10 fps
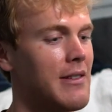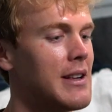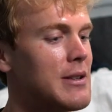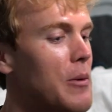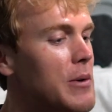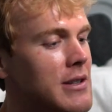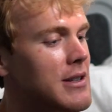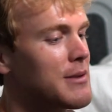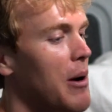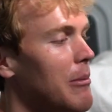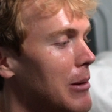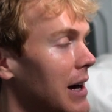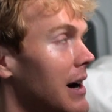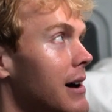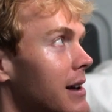it's always just probably
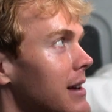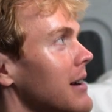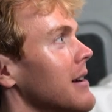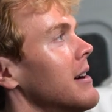a hike